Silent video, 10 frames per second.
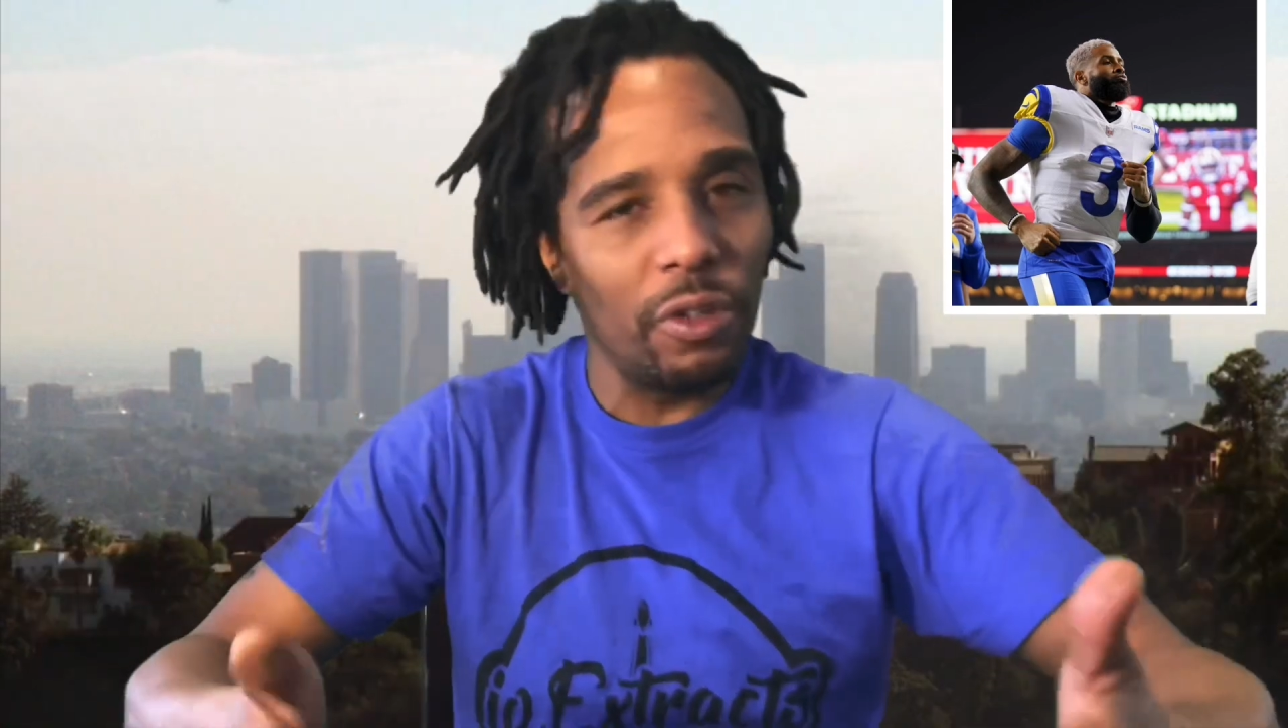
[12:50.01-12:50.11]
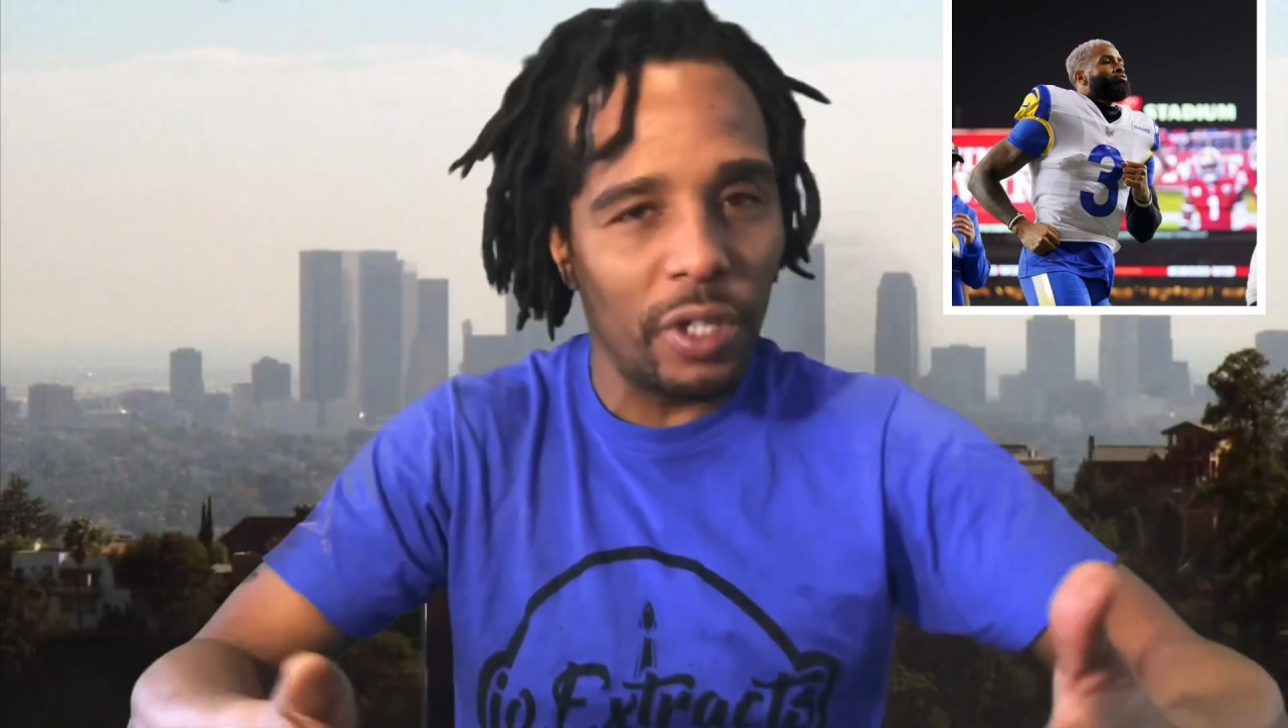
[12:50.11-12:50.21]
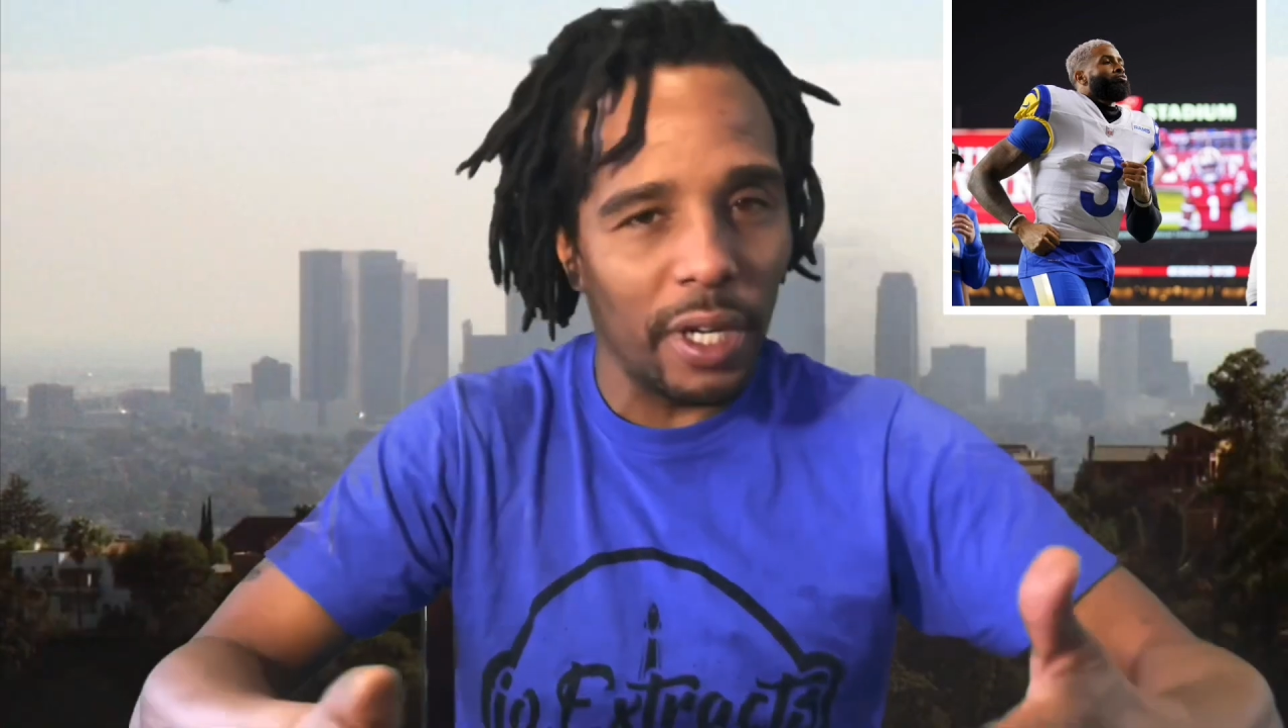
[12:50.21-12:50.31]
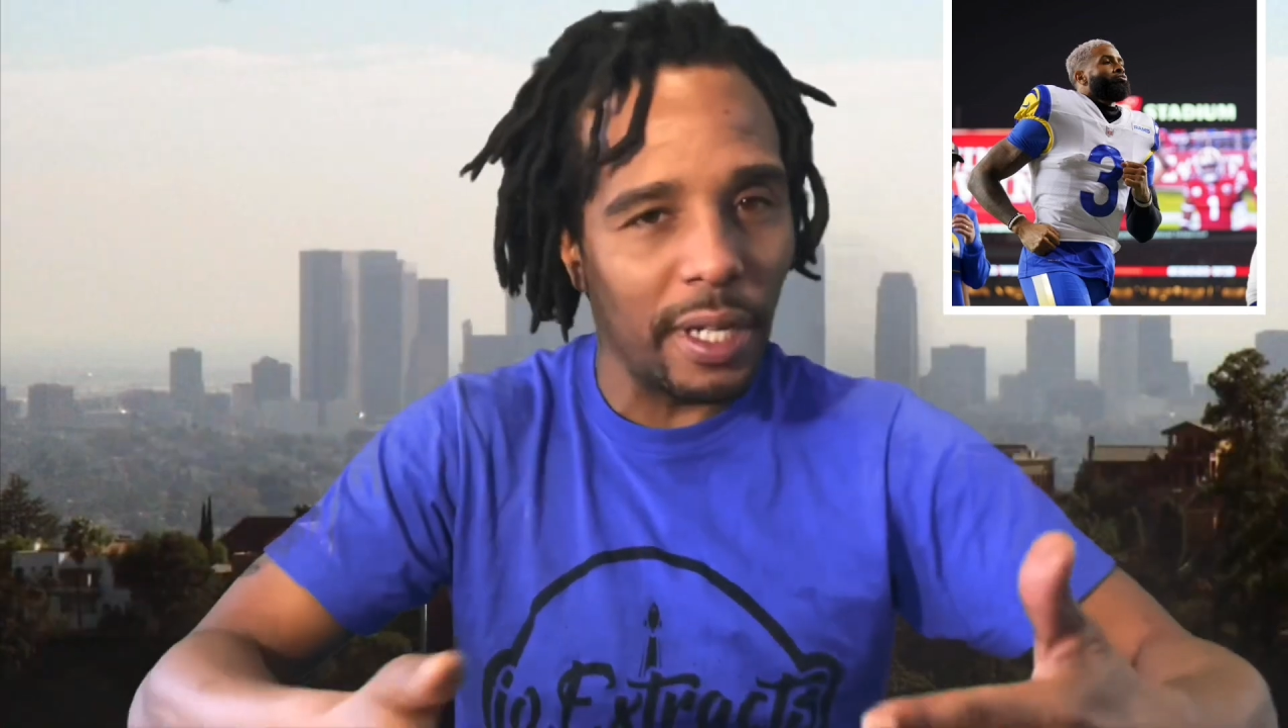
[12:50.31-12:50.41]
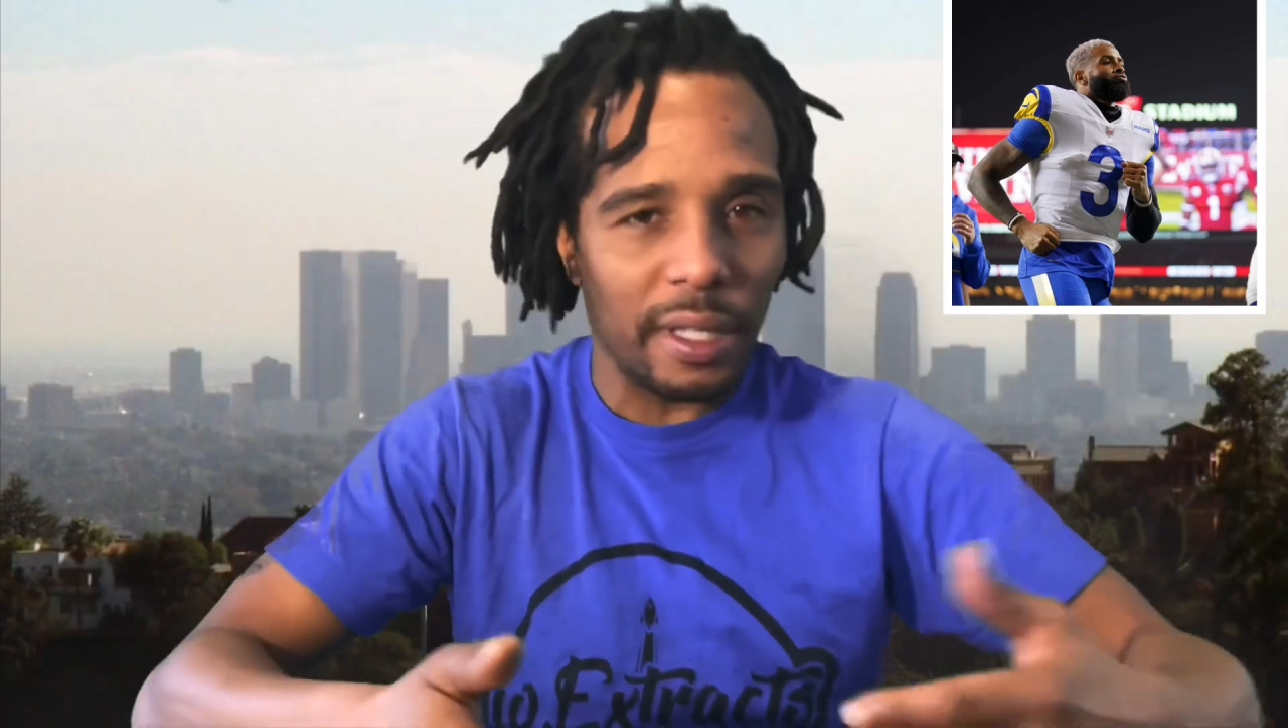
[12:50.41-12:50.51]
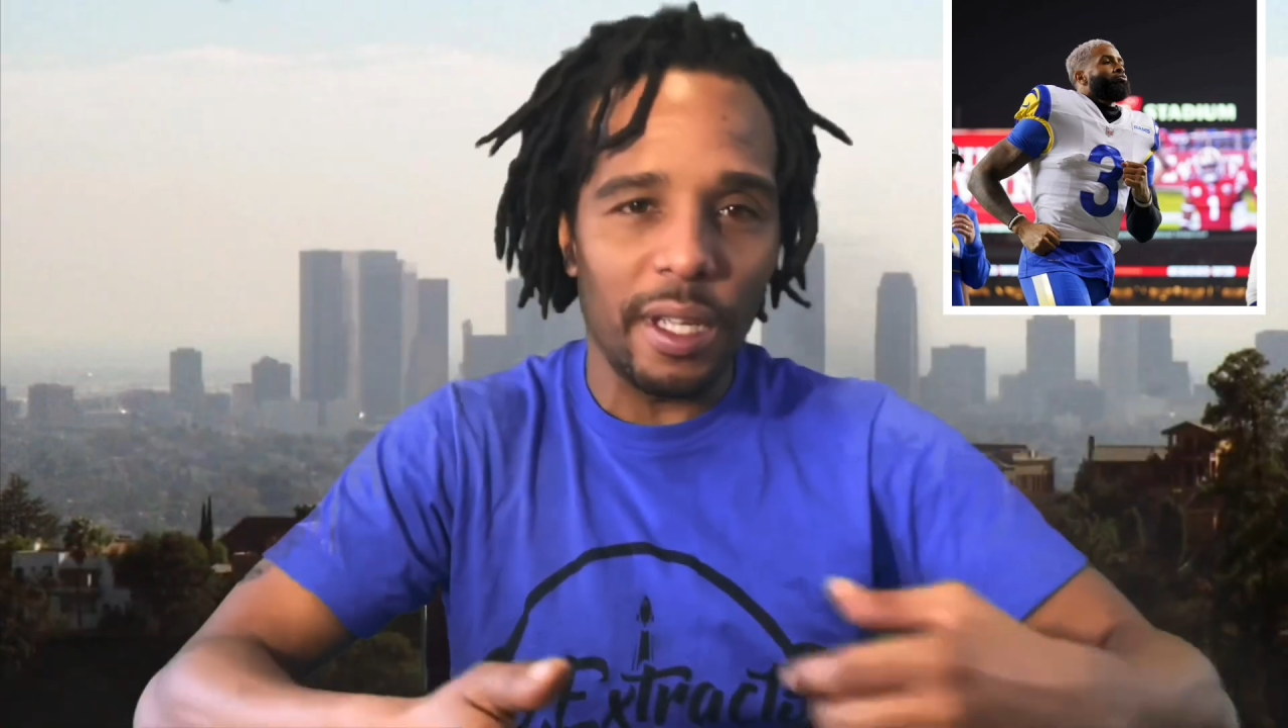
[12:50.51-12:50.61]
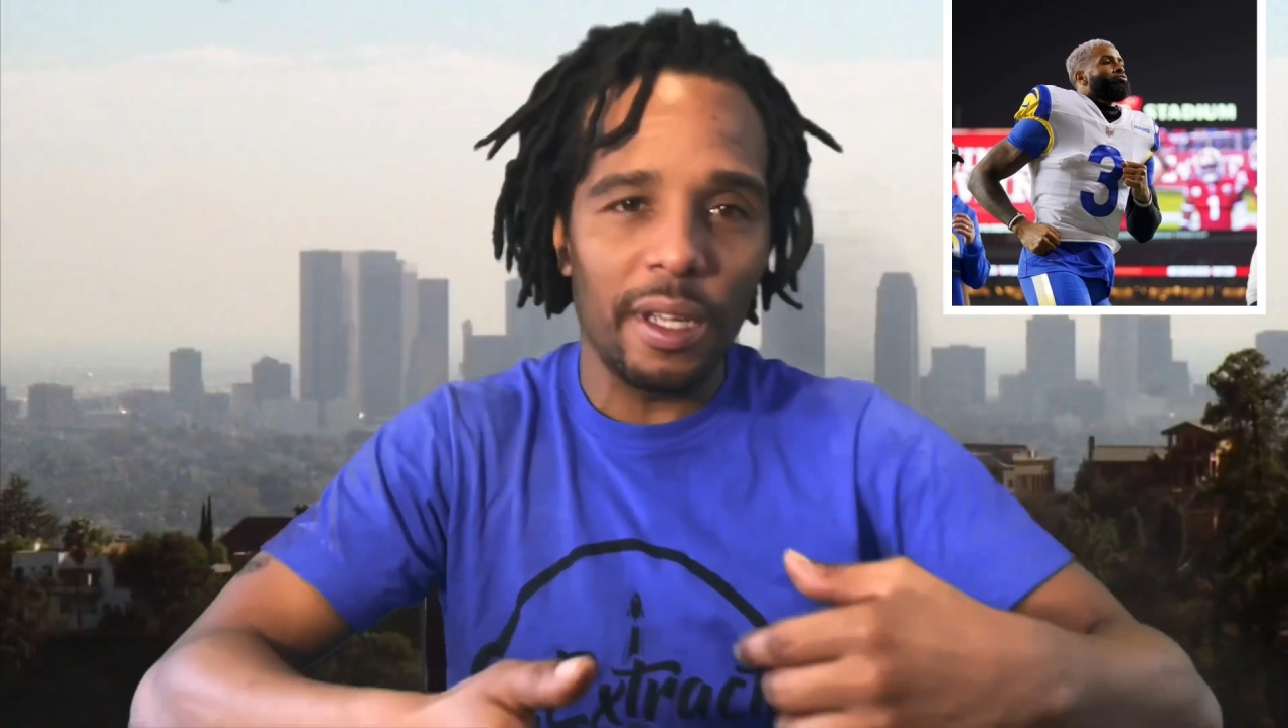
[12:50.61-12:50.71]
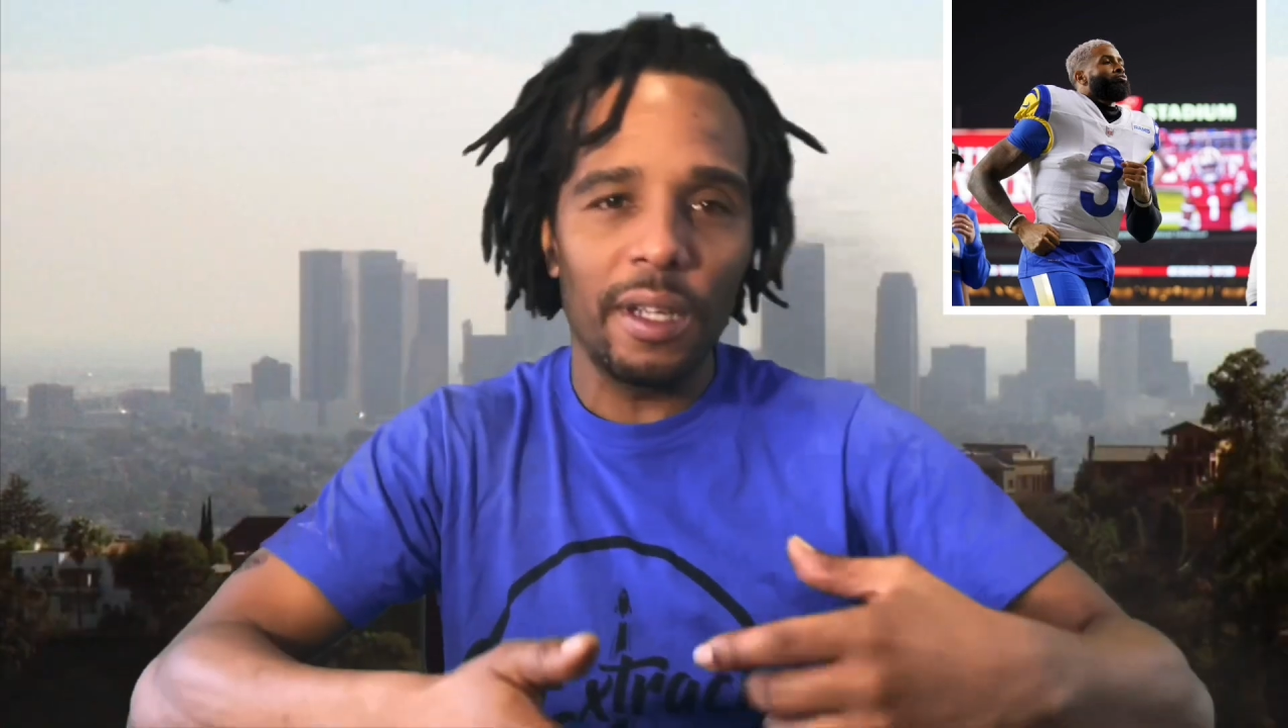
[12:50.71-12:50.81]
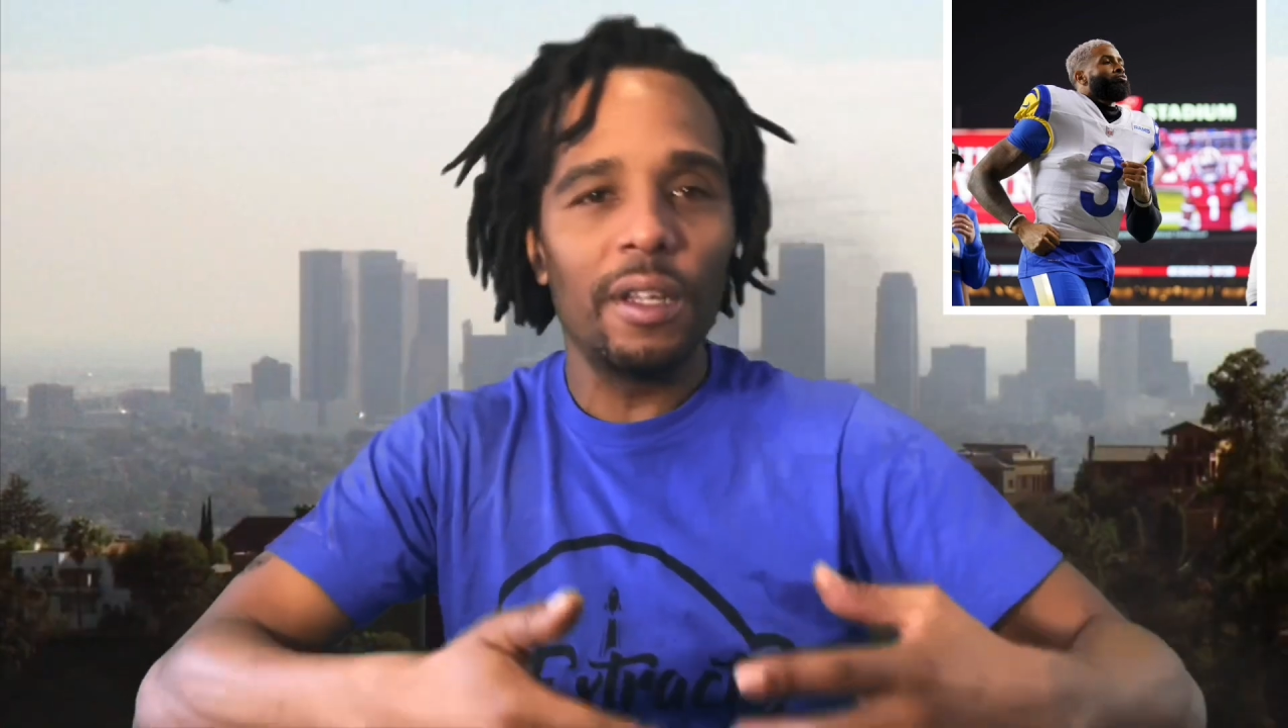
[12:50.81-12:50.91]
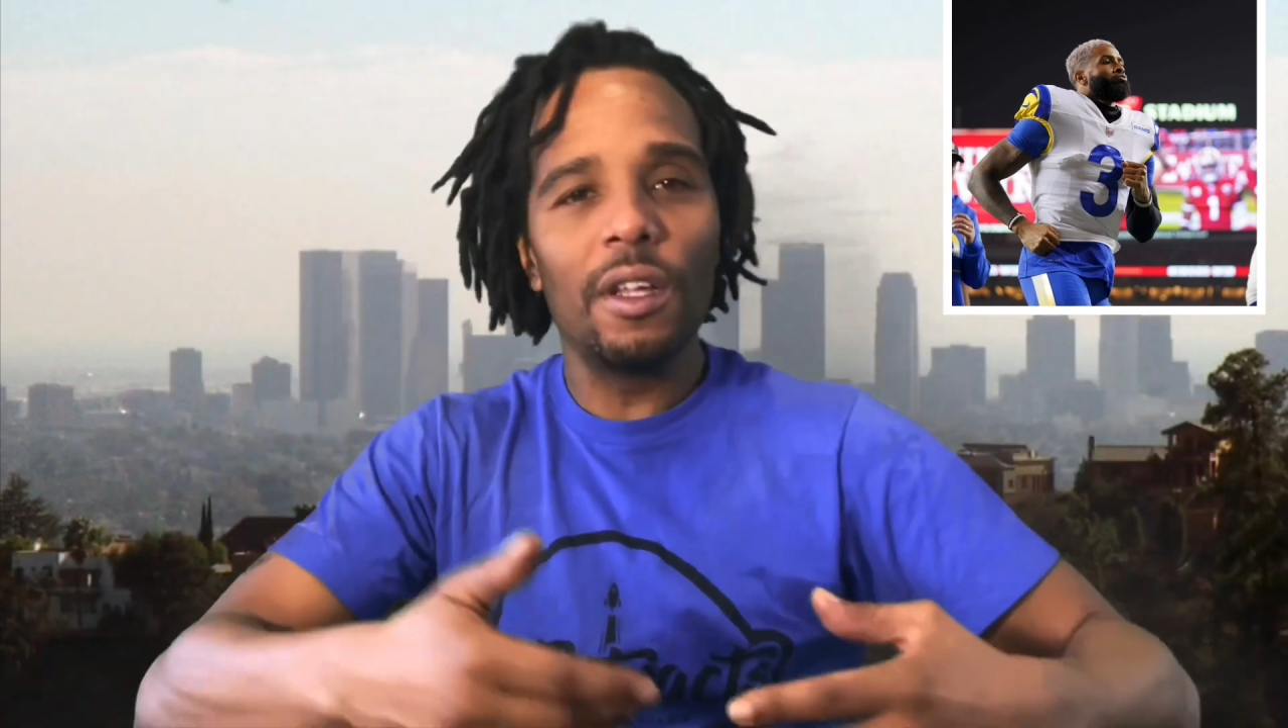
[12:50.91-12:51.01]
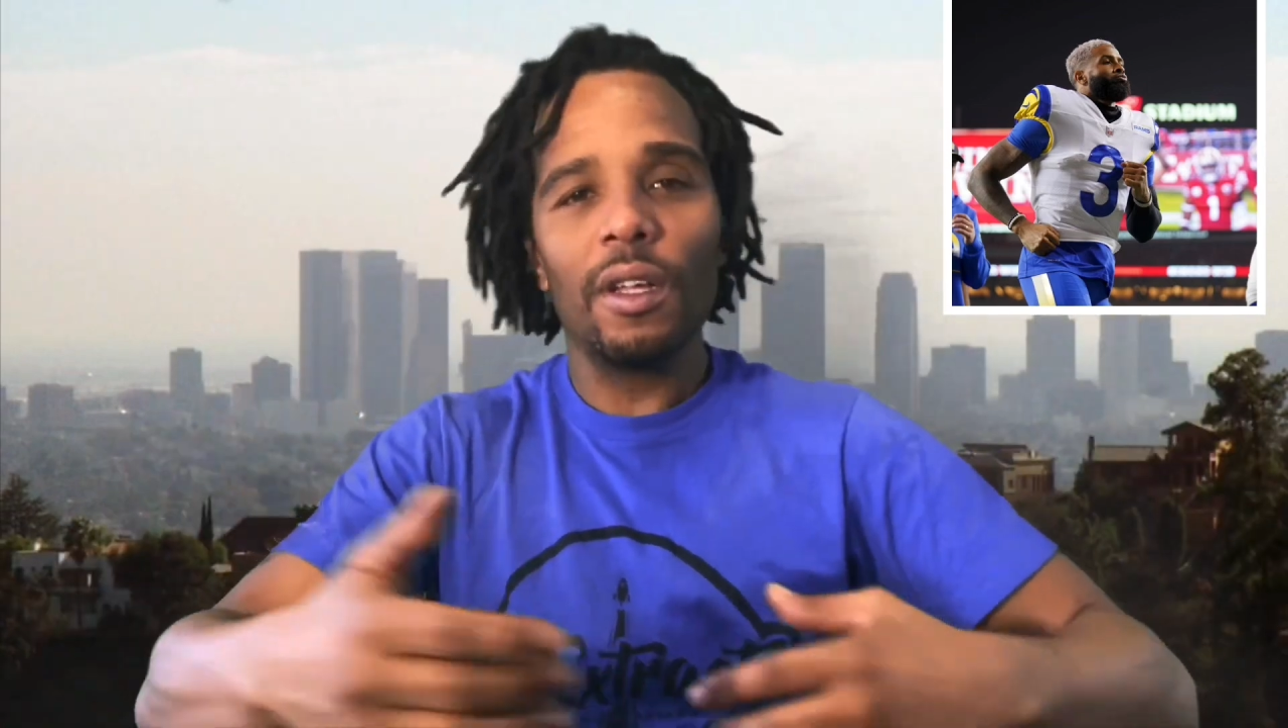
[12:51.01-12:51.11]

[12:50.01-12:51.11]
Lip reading: you're done at the end.